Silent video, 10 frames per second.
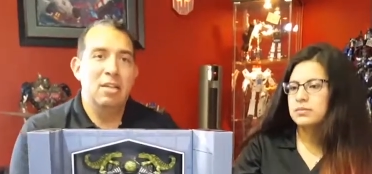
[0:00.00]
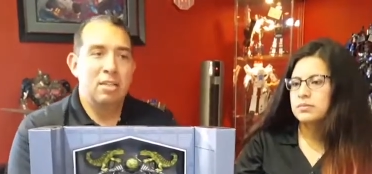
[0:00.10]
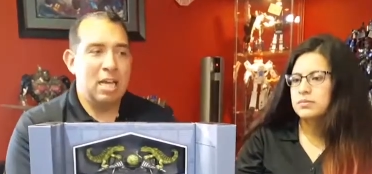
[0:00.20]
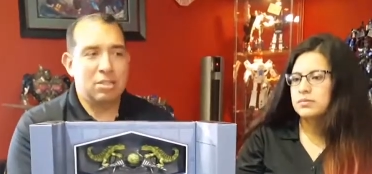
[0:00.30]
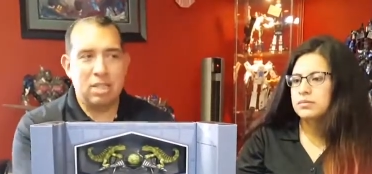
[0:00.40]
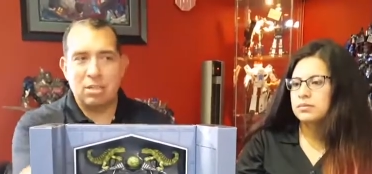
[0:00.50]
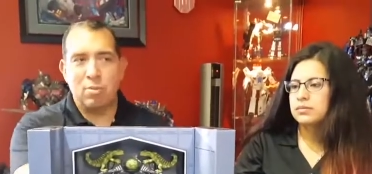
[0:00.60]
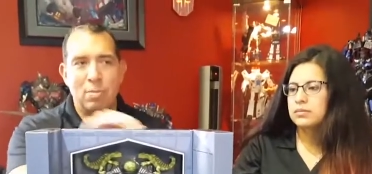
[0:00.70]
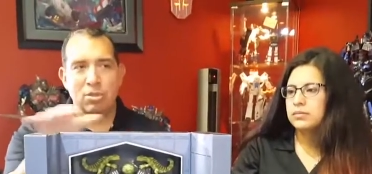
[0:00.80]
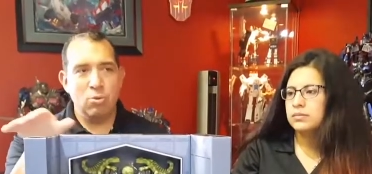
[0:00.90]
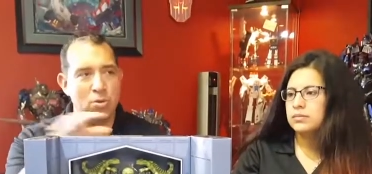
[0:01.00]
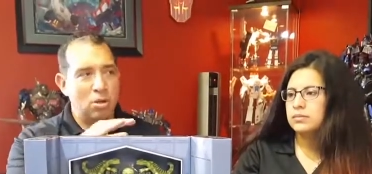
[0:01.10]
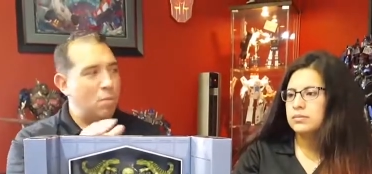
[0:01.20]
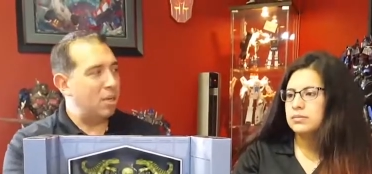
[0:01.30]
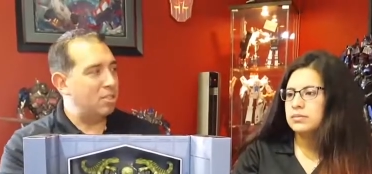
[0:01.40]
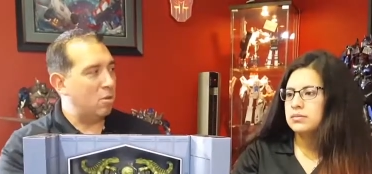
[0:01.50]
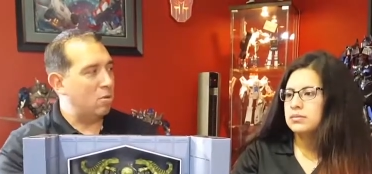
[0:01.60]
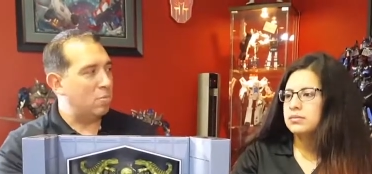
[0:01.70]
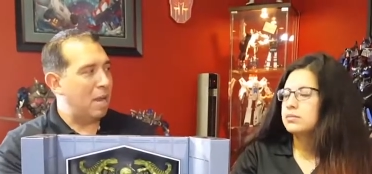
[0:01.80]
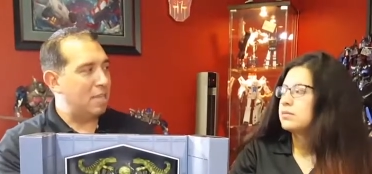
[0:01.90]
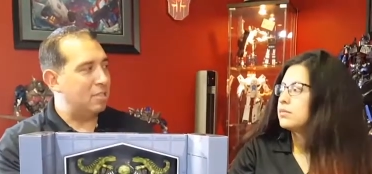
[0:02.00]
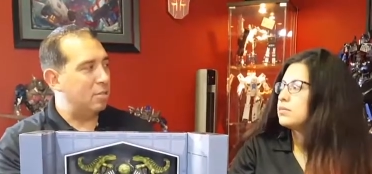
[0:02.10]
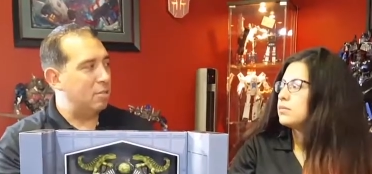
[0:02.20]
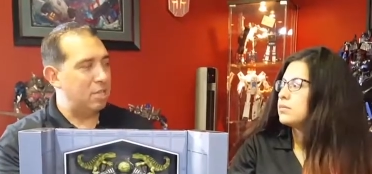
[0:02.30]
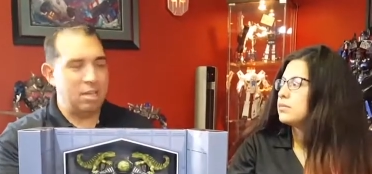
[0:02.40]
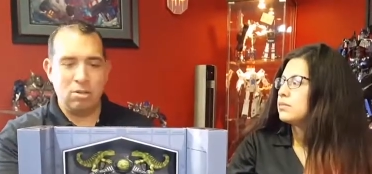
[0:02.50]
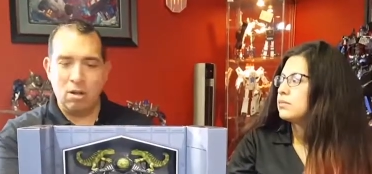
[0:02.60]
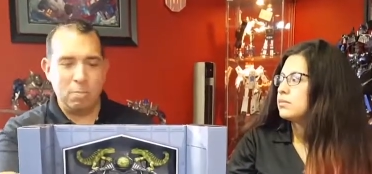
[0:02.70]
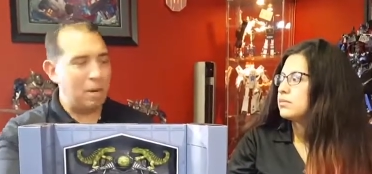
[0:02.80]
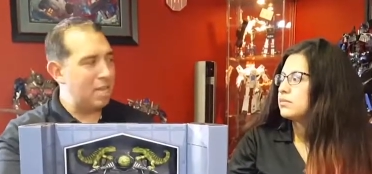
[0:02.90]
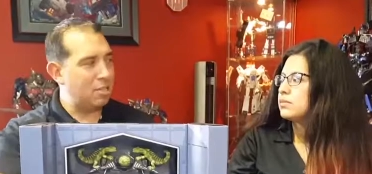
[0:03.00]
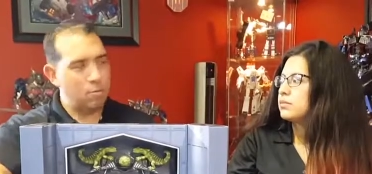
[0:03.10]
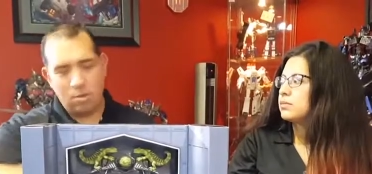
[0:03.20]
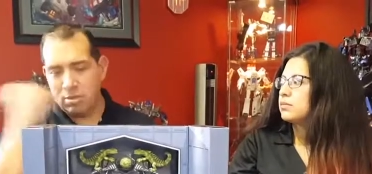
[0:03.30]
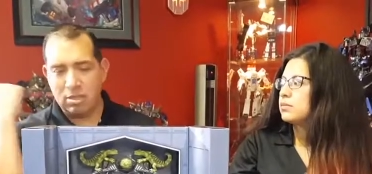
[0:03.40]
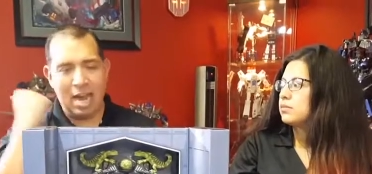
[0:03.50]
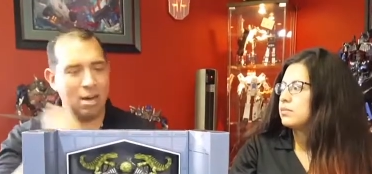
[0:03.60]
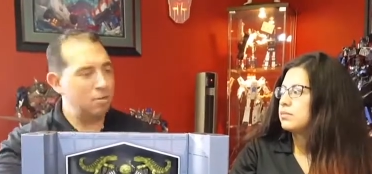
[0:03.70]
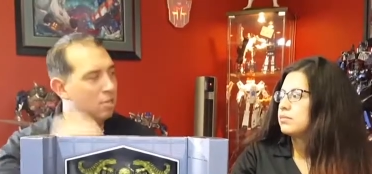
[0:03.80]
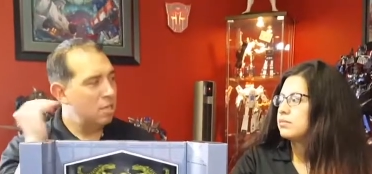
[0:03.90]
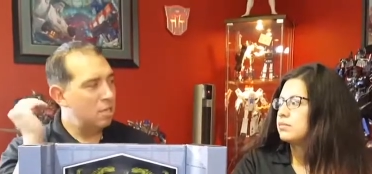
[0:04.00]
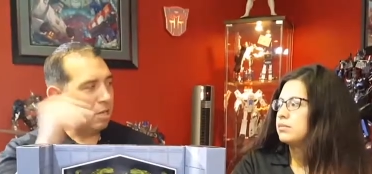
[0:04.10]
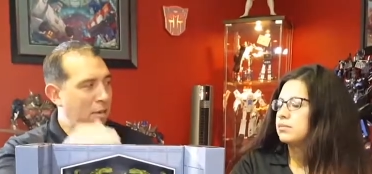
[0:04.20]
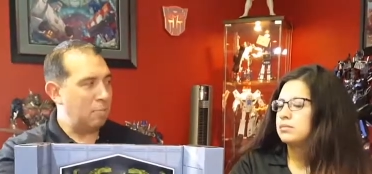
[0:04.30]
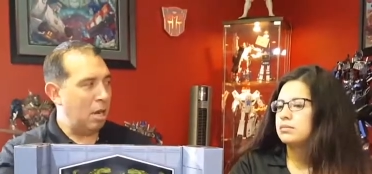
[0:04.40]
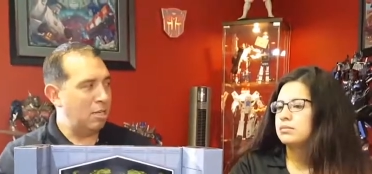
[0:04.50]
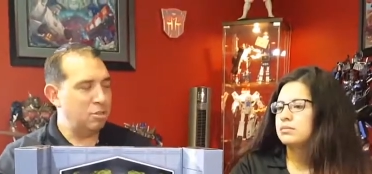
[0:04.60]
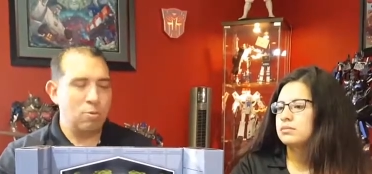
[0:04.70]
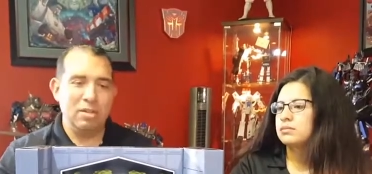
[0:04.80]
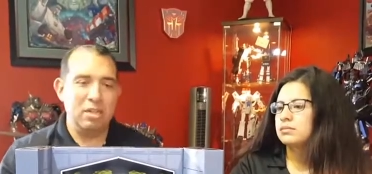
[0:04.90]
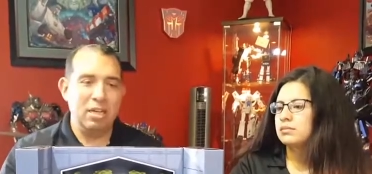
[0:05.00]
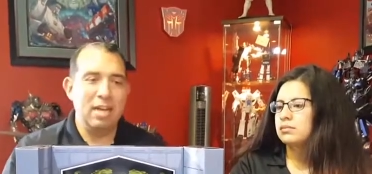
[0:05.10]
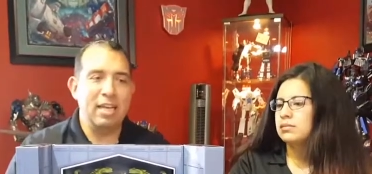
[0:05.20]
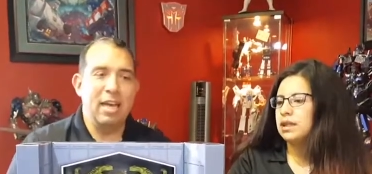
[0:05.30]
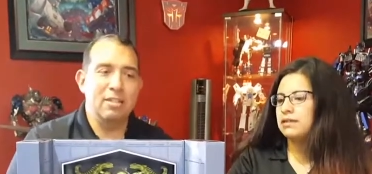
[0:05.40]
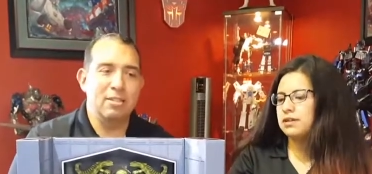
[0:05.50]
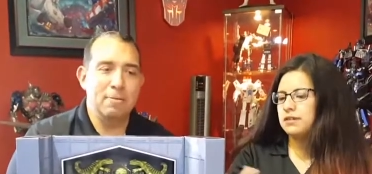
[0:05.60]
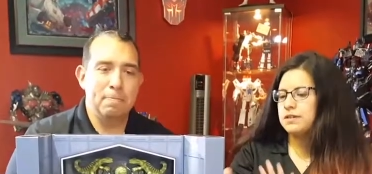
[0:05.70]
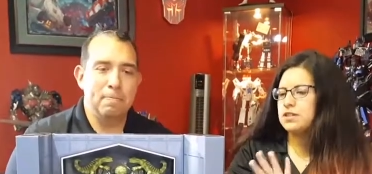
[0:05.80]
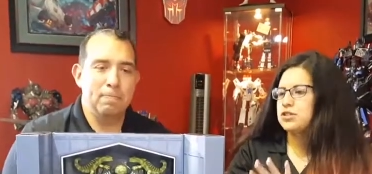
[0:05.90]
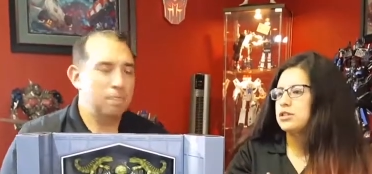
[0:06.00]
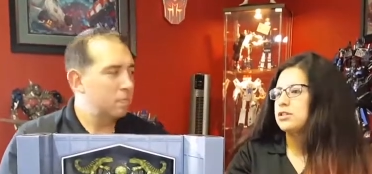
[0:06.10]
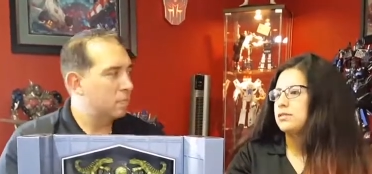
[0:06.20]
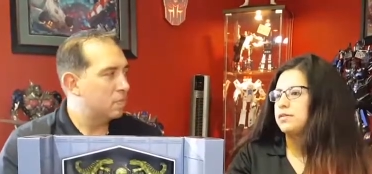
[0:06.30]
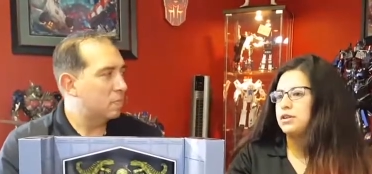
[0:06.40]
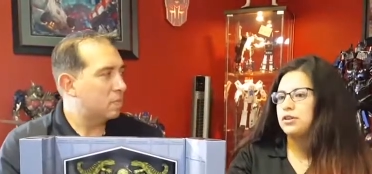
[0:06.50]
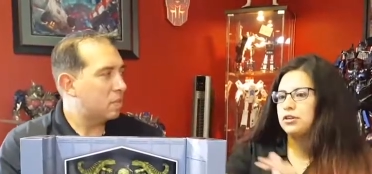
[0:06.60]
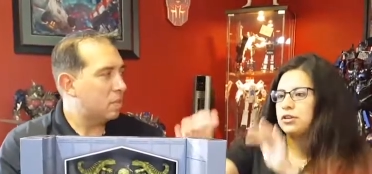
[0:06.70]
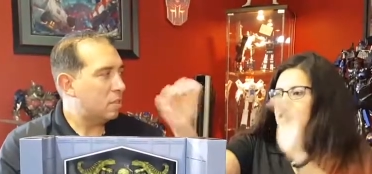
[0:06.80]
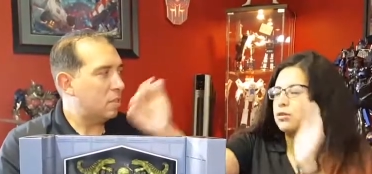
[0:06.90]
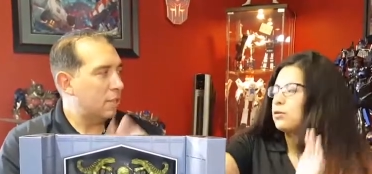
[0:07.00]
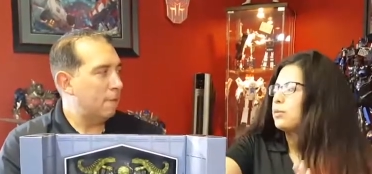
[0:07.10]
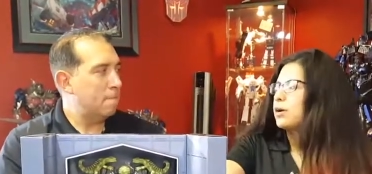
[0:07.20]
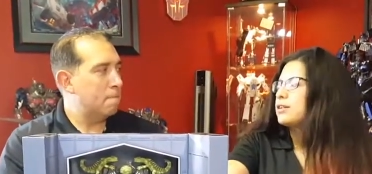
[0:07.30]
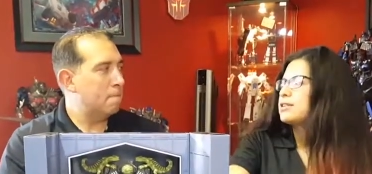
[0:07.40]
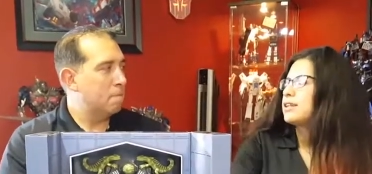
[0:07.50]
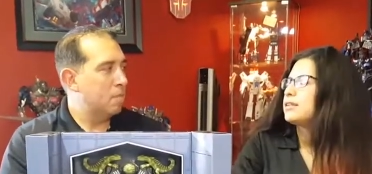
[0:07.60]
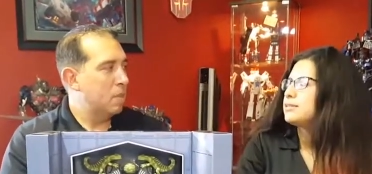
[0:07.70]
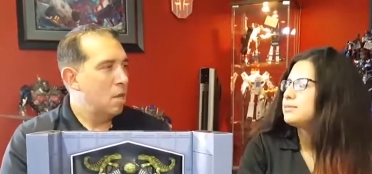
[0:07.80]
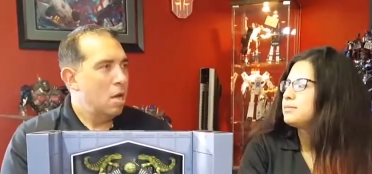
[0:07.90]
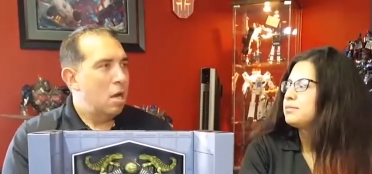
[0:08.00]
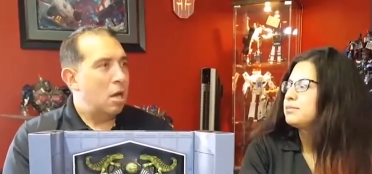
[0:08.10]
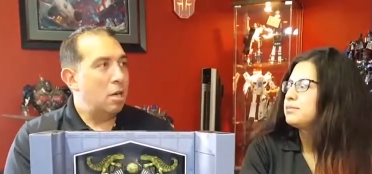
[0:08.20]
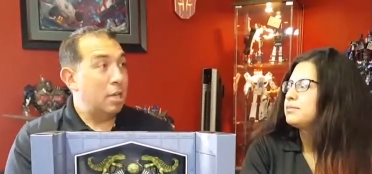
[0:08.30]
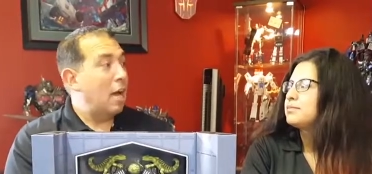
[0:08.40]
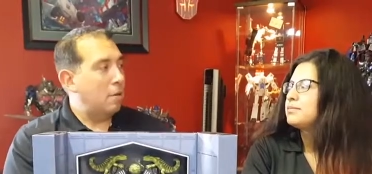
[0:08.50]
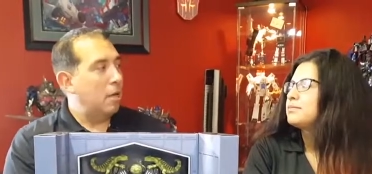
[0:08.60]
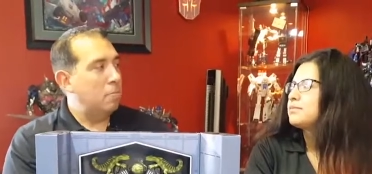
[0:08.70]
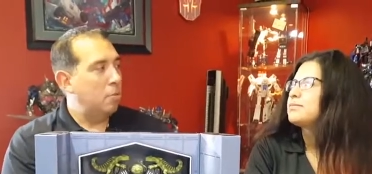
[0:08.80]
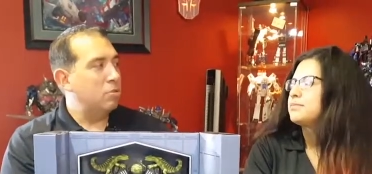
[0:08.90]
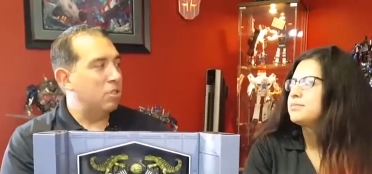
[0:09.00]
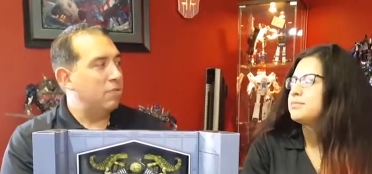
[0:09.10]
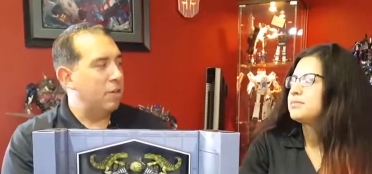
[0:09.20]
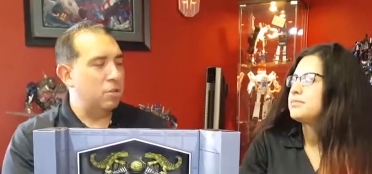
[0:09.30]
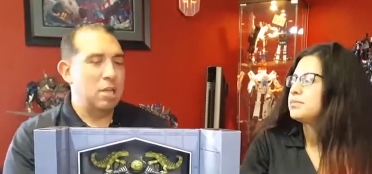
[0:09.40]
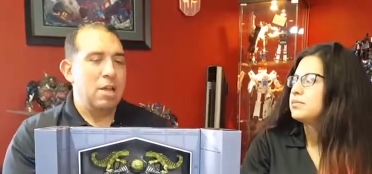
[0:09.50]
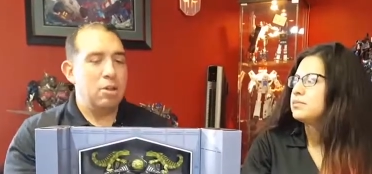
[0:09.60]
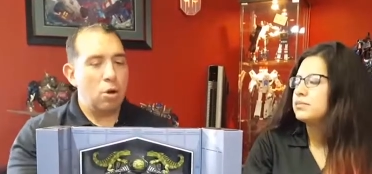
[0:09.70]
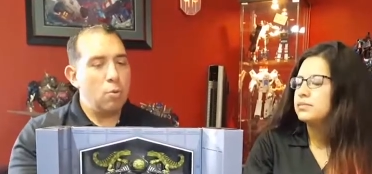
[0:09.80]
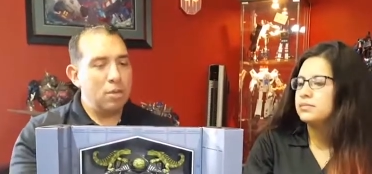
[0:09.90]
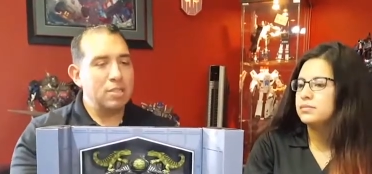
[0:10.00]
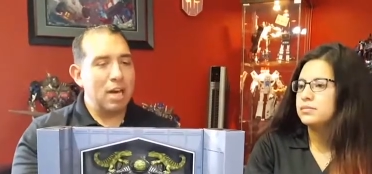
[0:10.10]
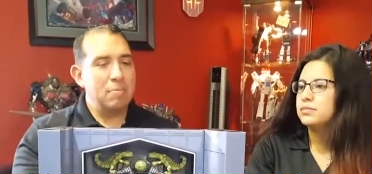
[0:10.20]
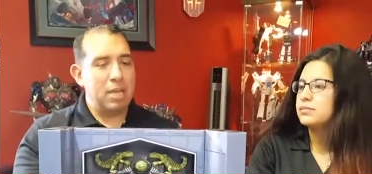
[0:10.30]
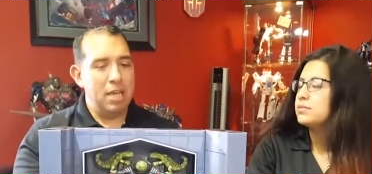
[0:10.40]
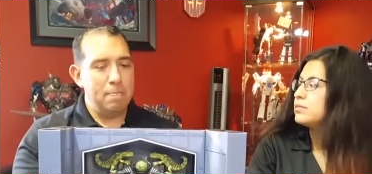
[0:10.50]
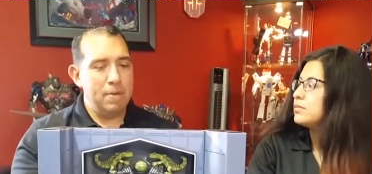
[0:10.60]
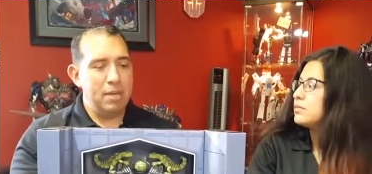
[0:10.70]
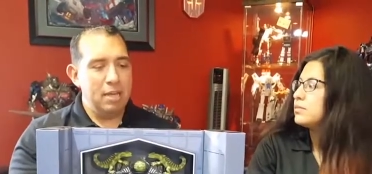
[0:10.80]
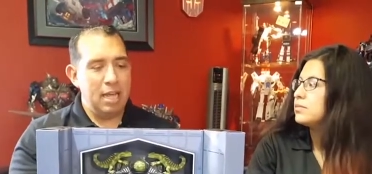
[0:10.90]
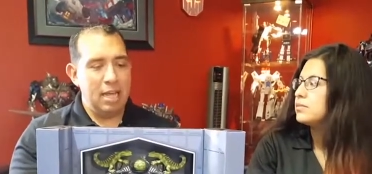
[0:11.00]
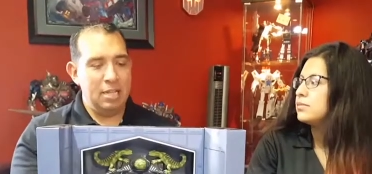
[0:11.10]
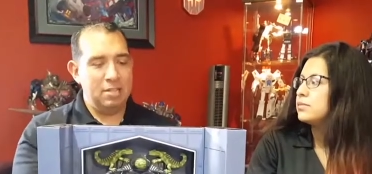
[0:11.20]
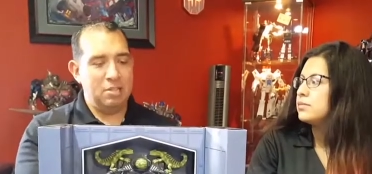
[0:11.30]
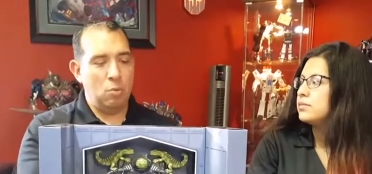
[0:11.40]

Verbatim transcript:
Speaker 1: That's that's what I've been doing with all my Star Wars Black series. Is all the plastic ones out? I'm, I just want the diecast.
Speaker 2: Even if it's just the figure, not the whole box set.
Speaker 1: Oh yeah, yeah. Most of the figures. The only ones that I'm keeping is